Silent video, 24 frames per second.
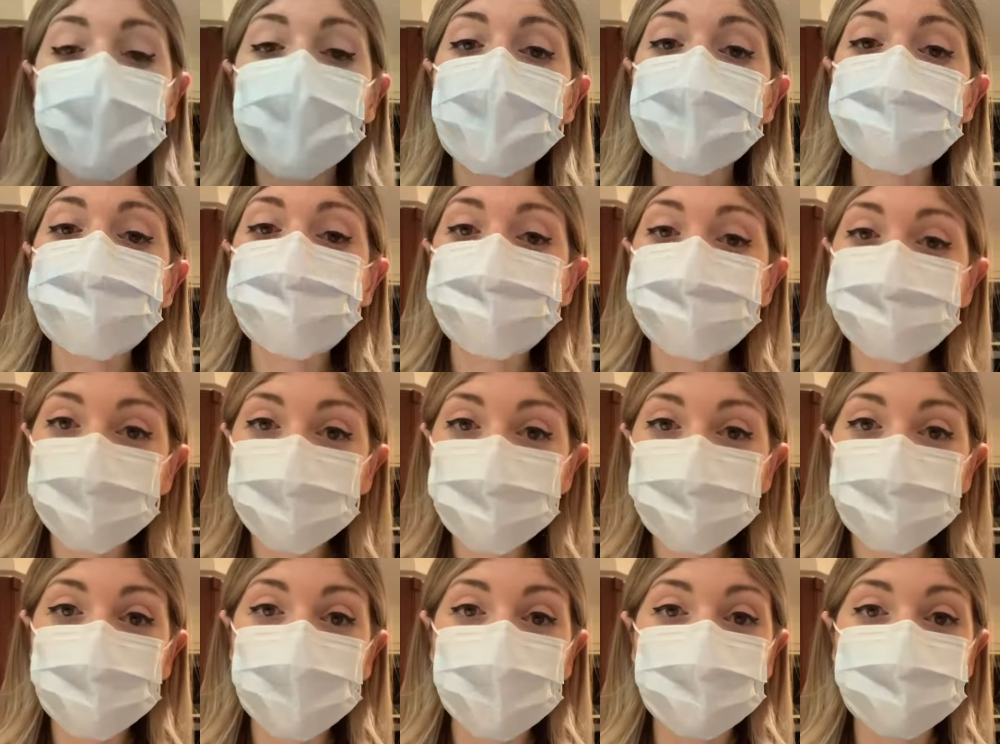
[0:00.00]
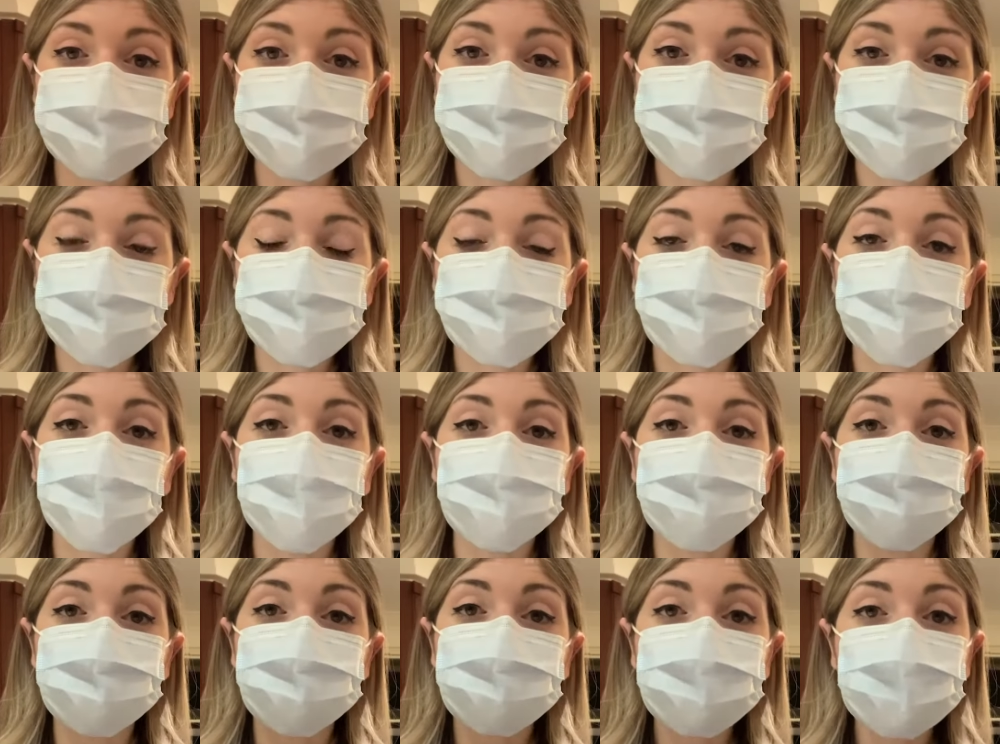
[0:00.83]
And some masks will
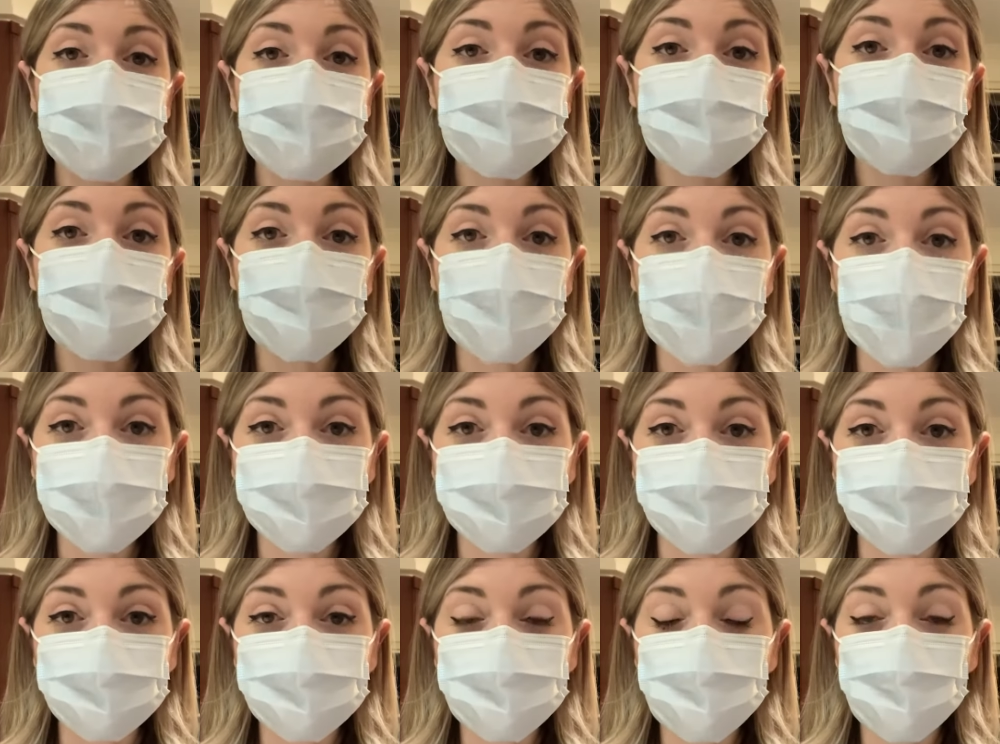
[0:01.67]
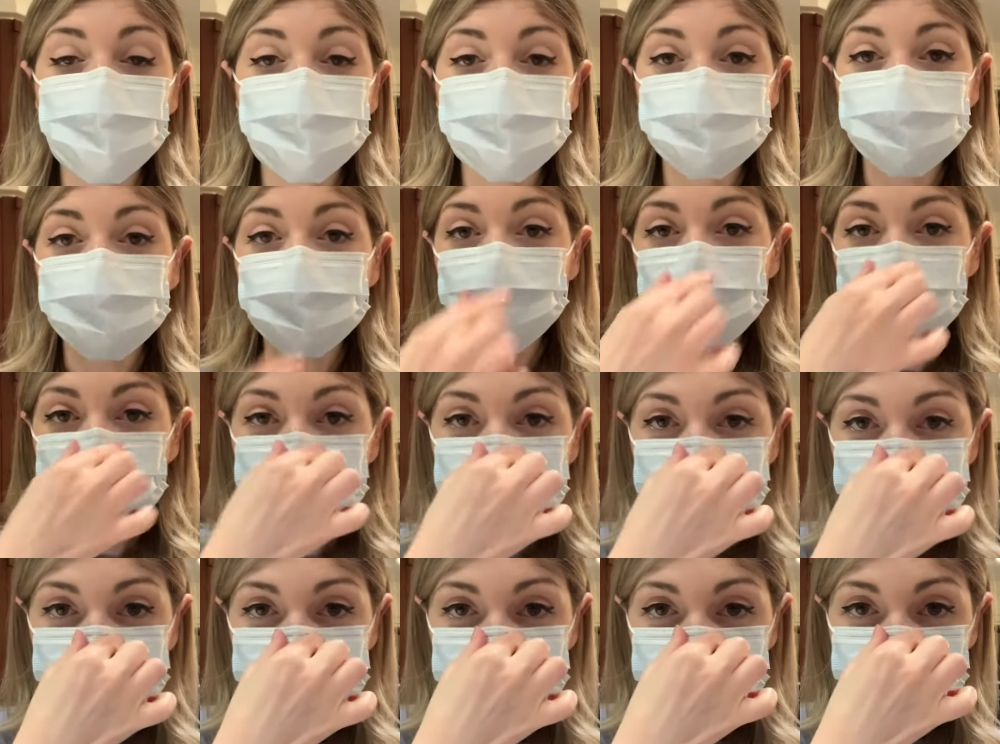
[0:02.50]
have a thin wire over the
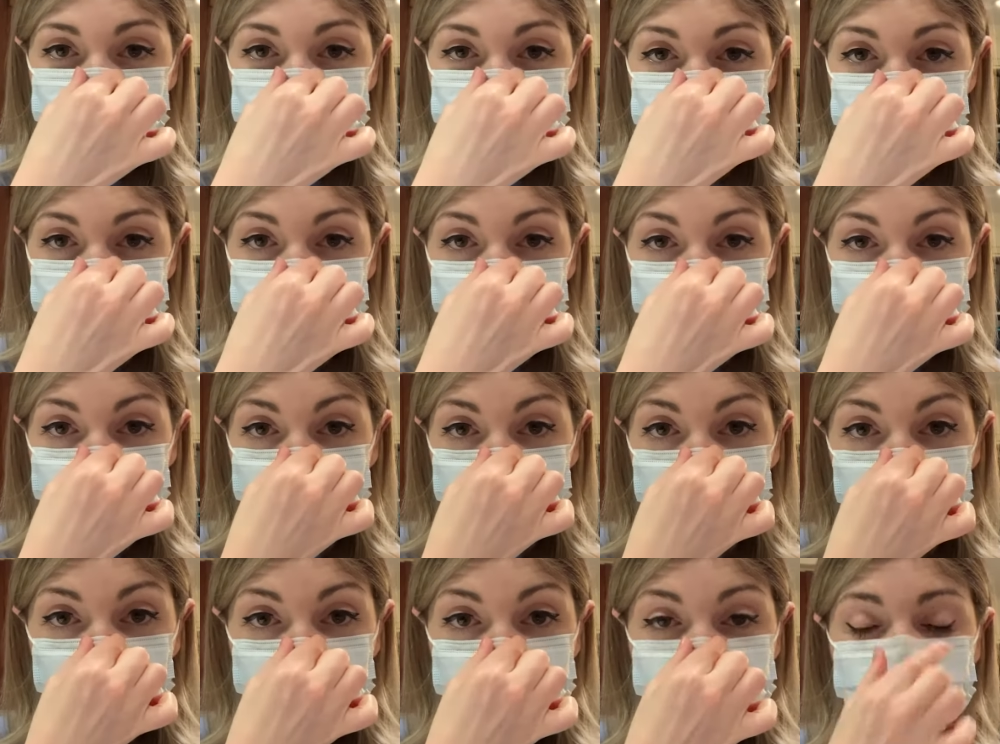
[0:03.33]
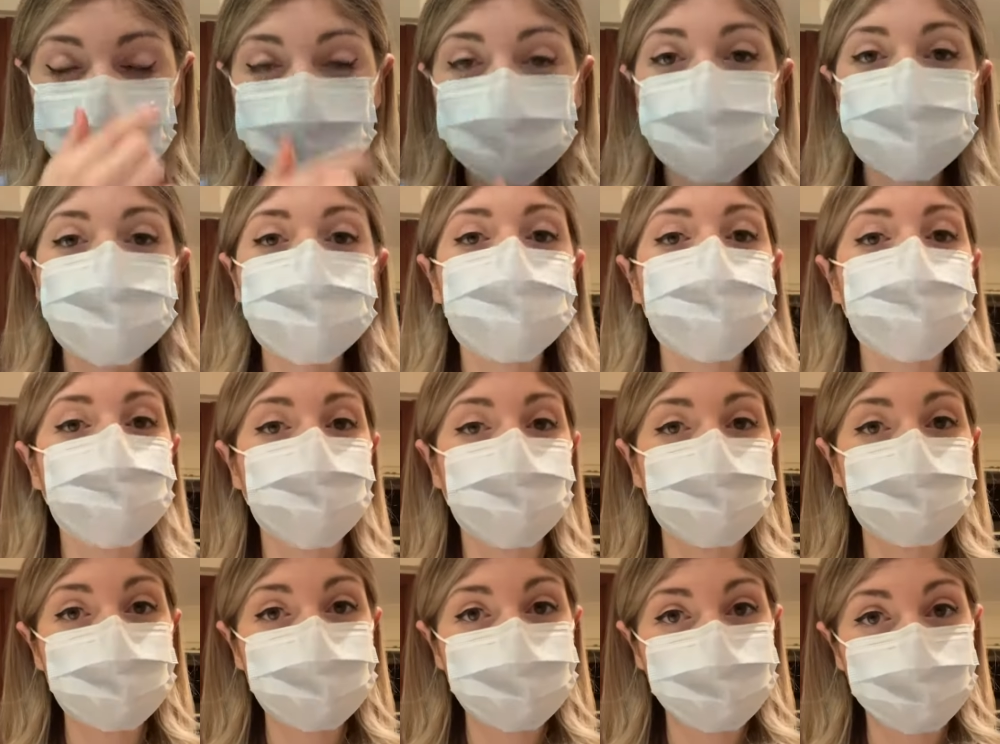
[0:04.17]
nose, which you can pinch to
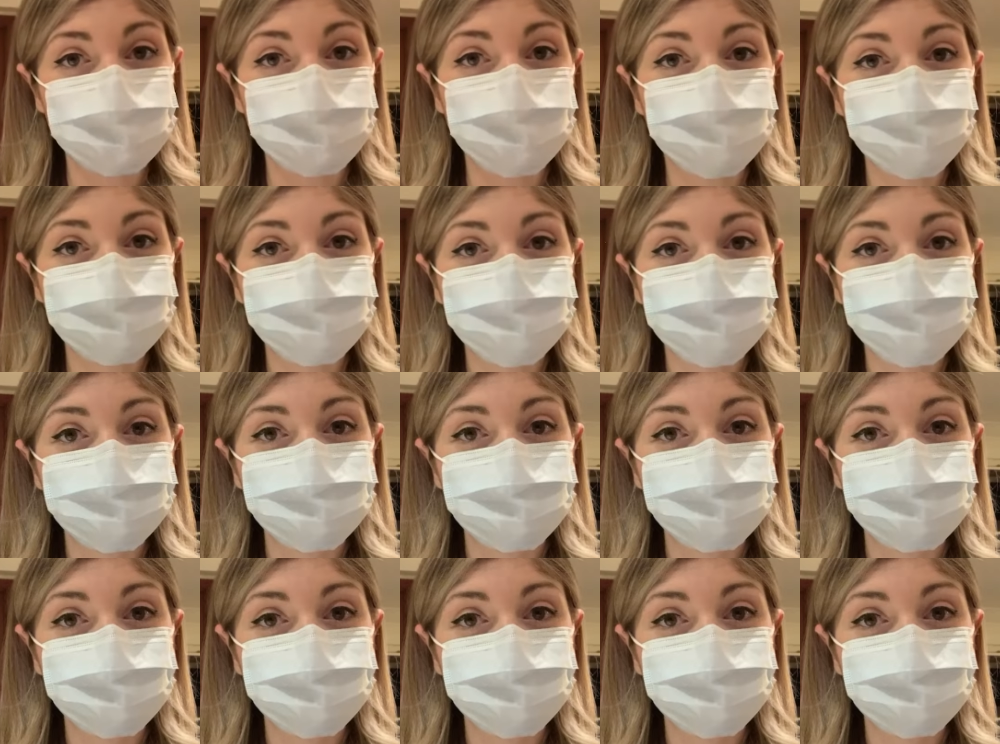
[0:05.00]
form a seal.